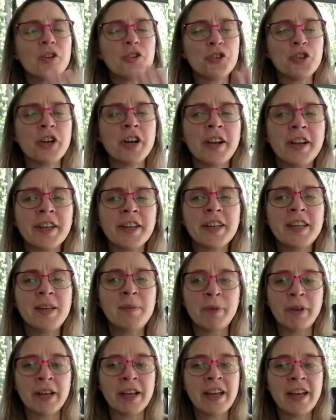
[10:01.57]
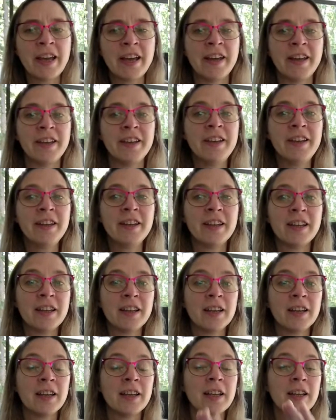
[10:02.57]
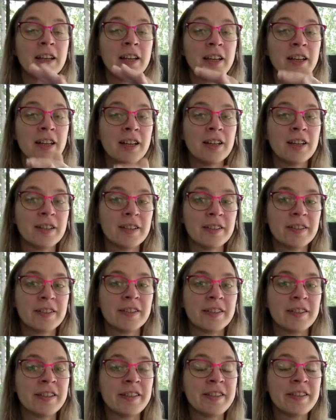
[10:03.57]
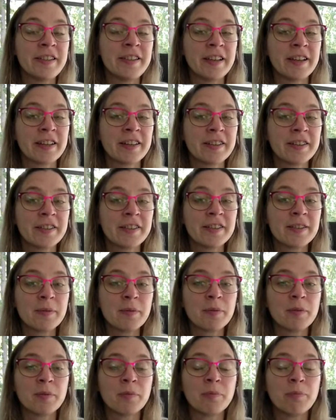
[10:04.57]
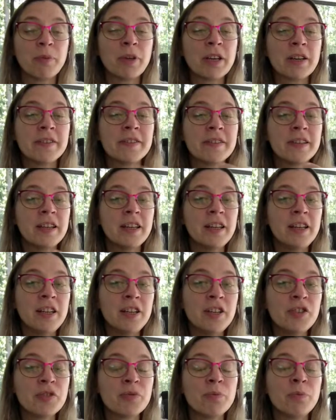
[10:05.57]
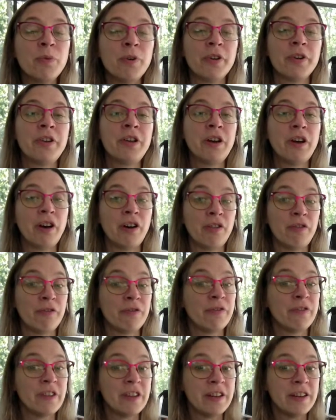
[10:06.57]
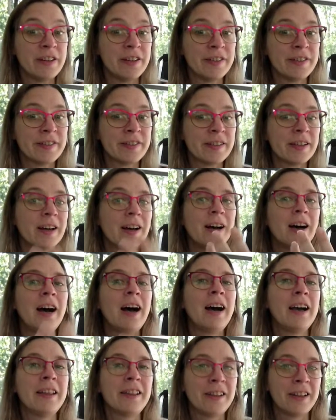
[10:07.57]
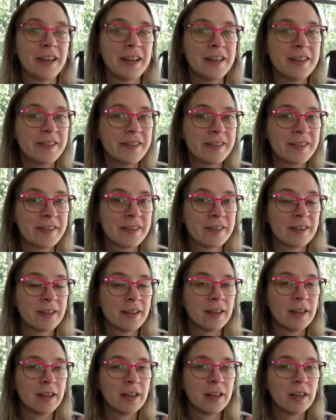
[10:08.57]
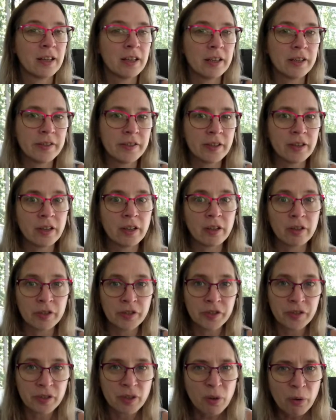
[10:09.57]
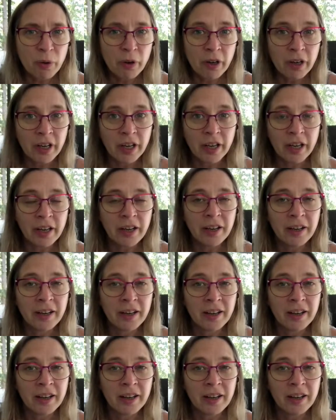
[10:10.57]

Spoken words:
try and keep it again to 6, because each one of these highlights is another story.